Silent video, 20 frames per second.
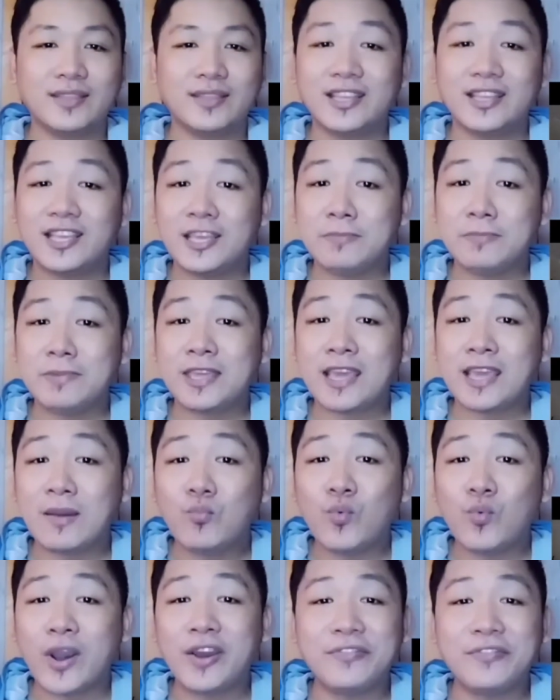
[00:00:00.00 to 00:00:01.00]
He becomes
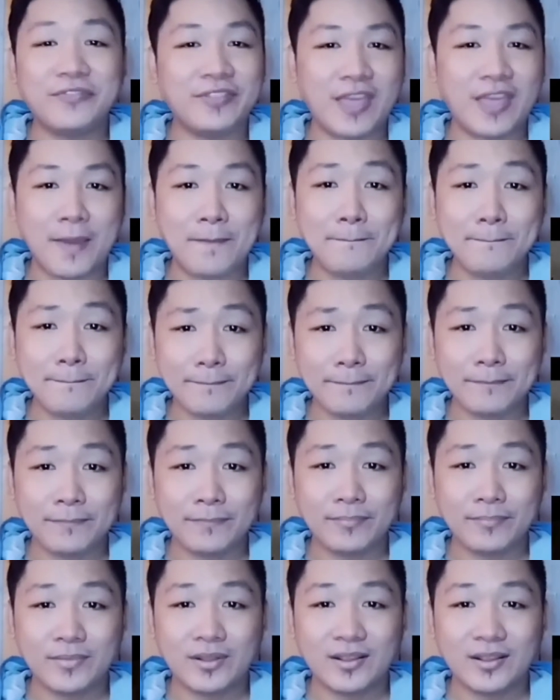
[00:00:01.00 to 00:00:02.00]
one of them
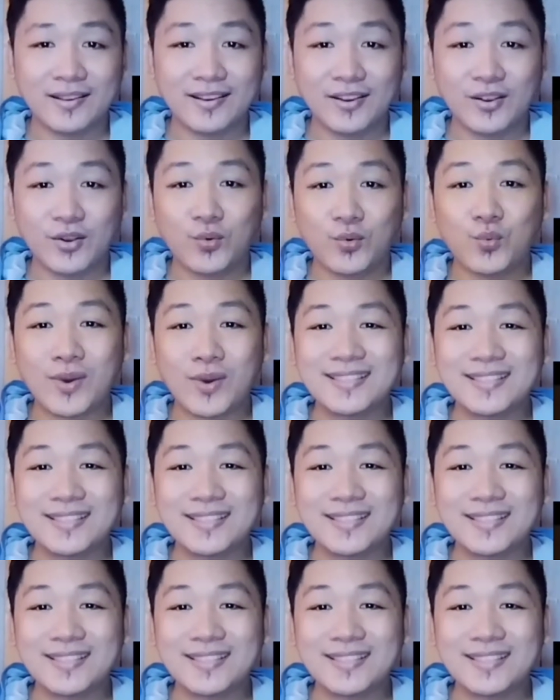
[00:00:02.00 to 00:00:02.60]
once he